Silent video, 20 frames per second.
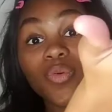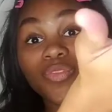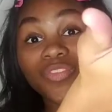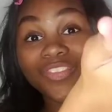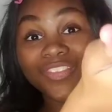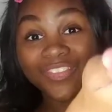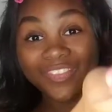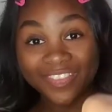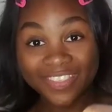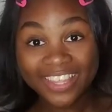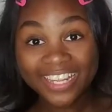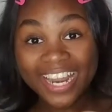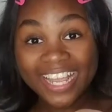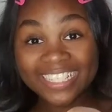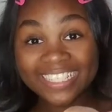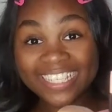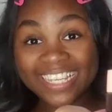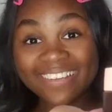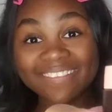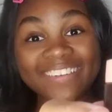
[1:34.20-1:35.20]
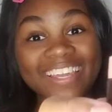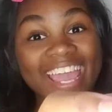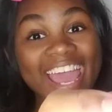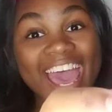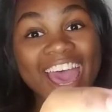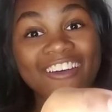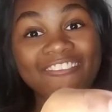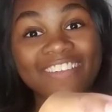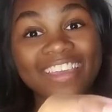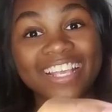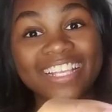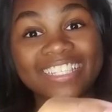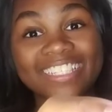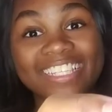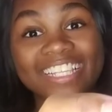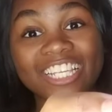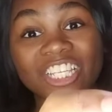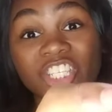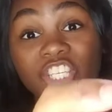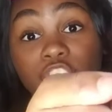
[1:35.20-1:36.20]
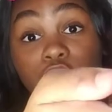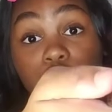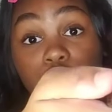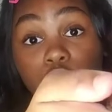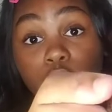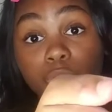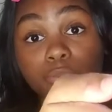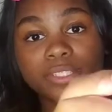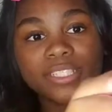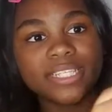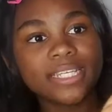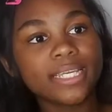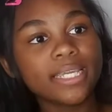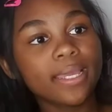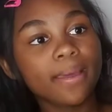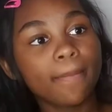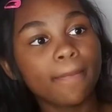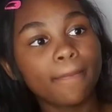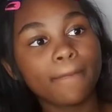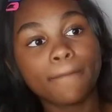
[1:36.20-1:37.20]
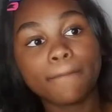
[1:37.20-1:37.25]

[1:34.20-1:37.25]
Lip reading: the next thing we have is this Josie